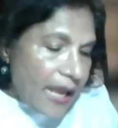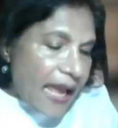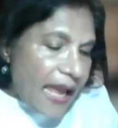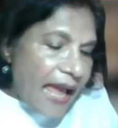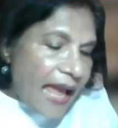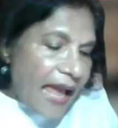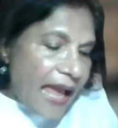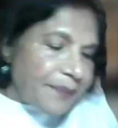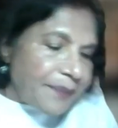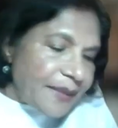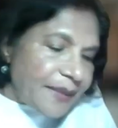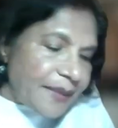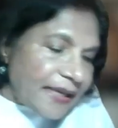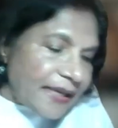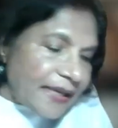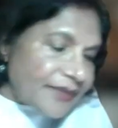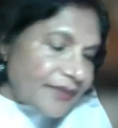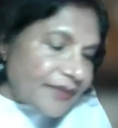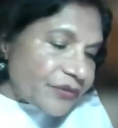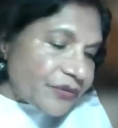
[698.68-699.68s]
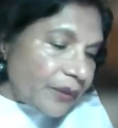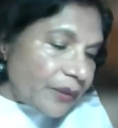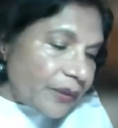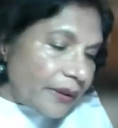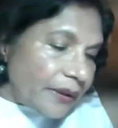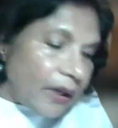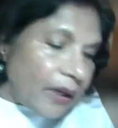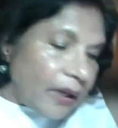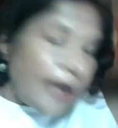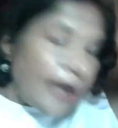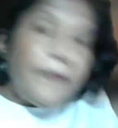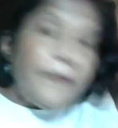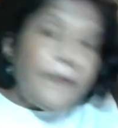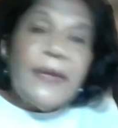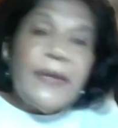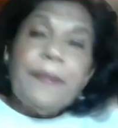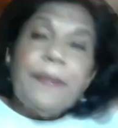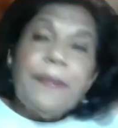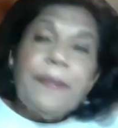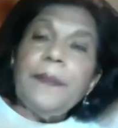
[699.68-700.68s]
And these,
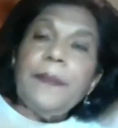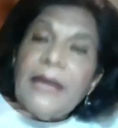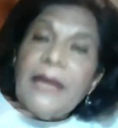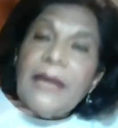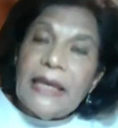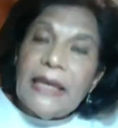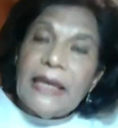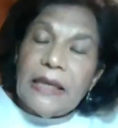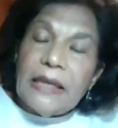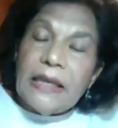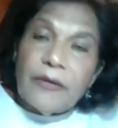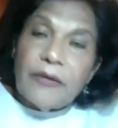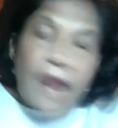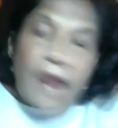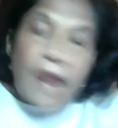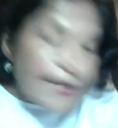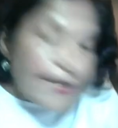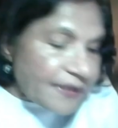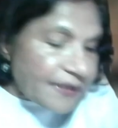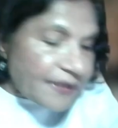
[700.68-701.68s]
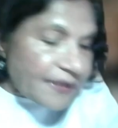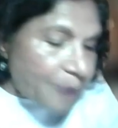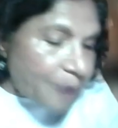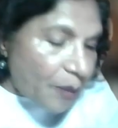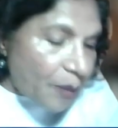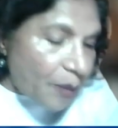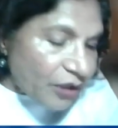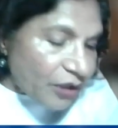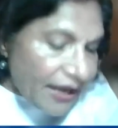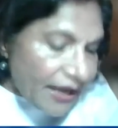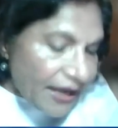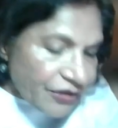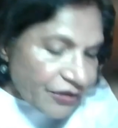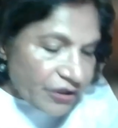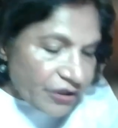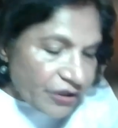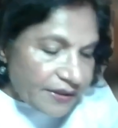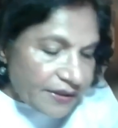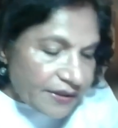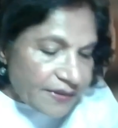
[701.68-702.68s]
with the rising
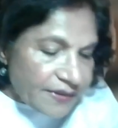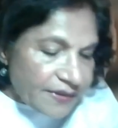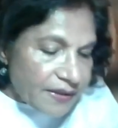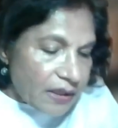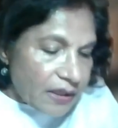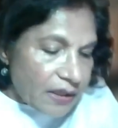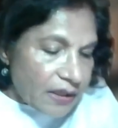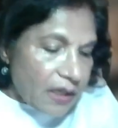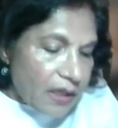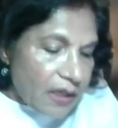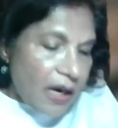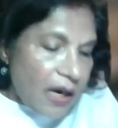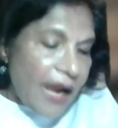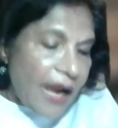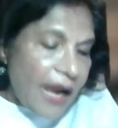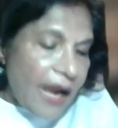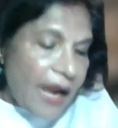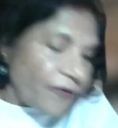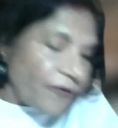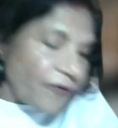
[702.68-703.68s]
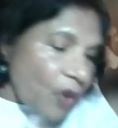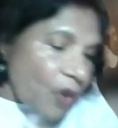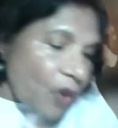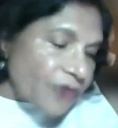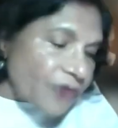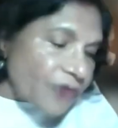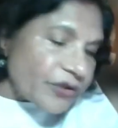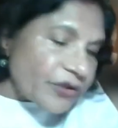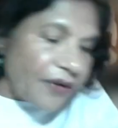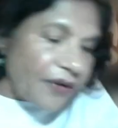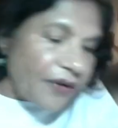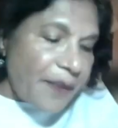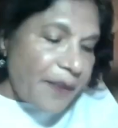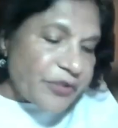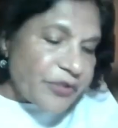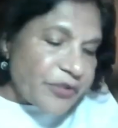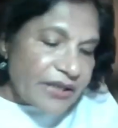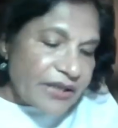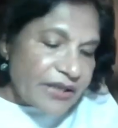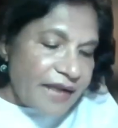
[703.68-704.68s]
populations, and of course,
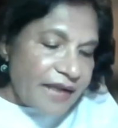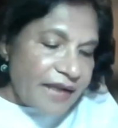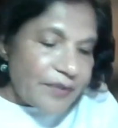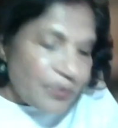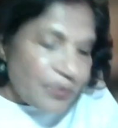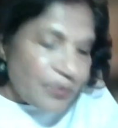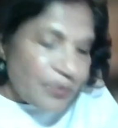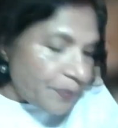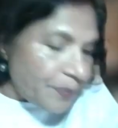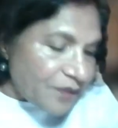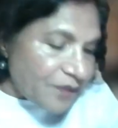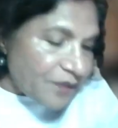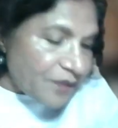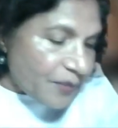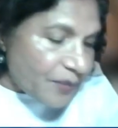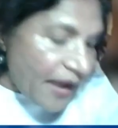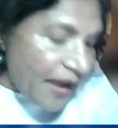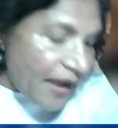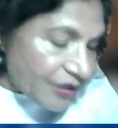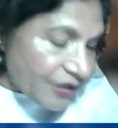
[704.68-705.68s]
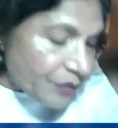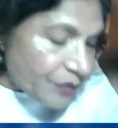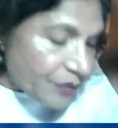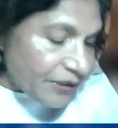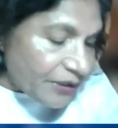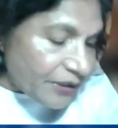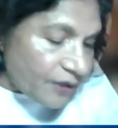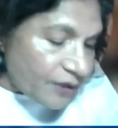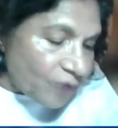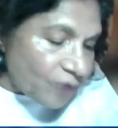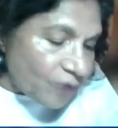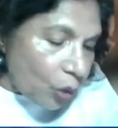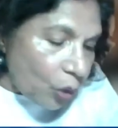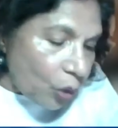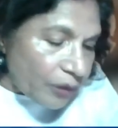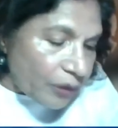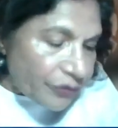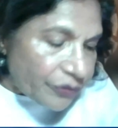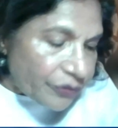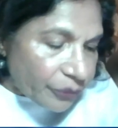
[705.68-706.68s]
corruption and mismanagement of
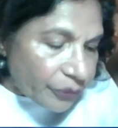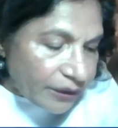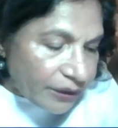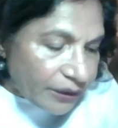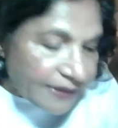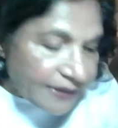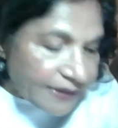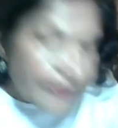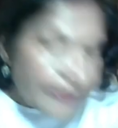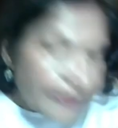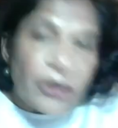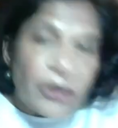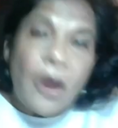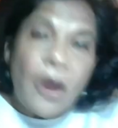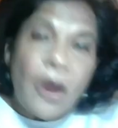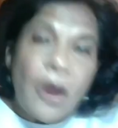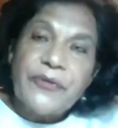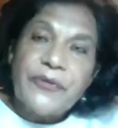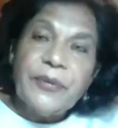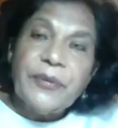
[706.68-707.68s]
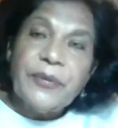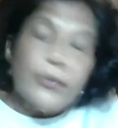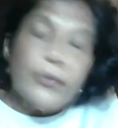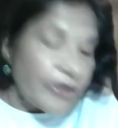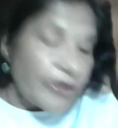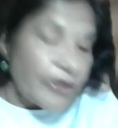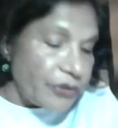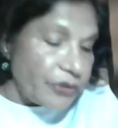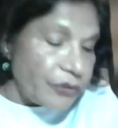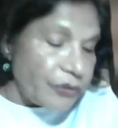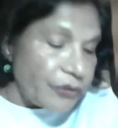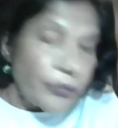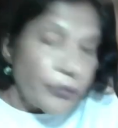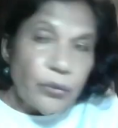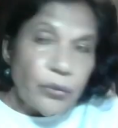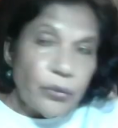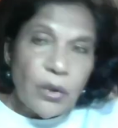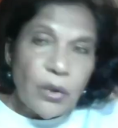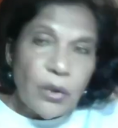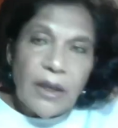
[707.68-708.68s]
local rulers contributed
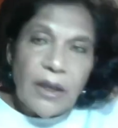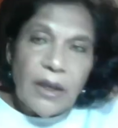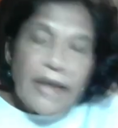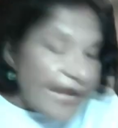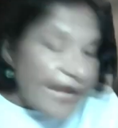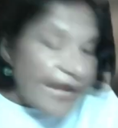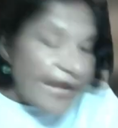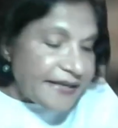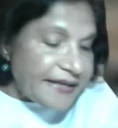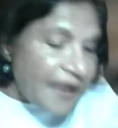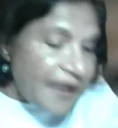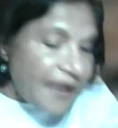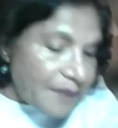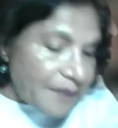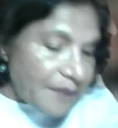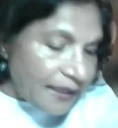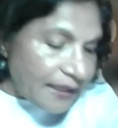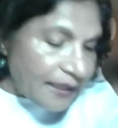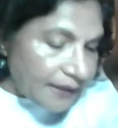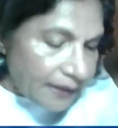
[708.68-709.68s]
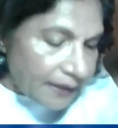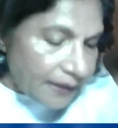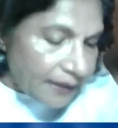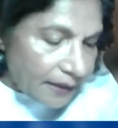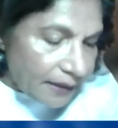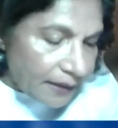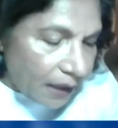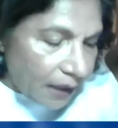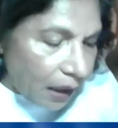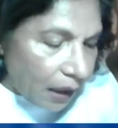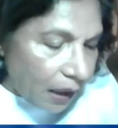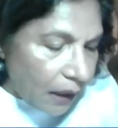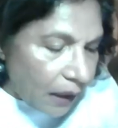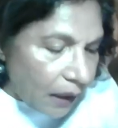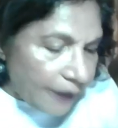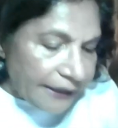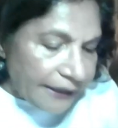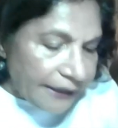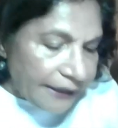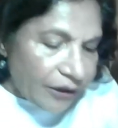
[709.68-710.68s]
to endemic
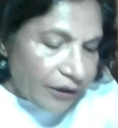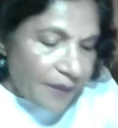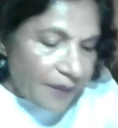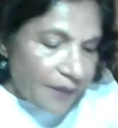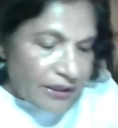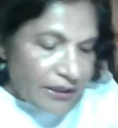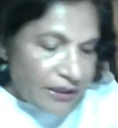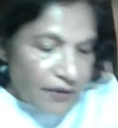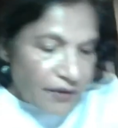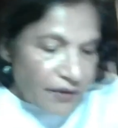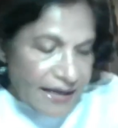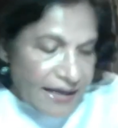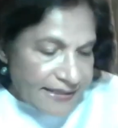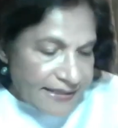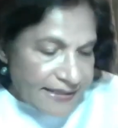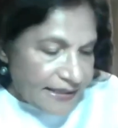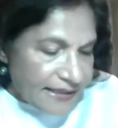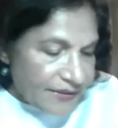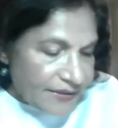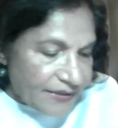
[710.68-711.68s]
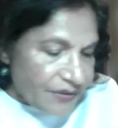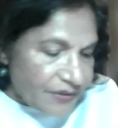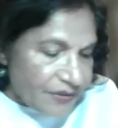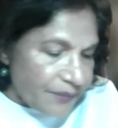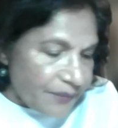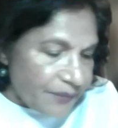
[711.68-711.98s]
economic crises,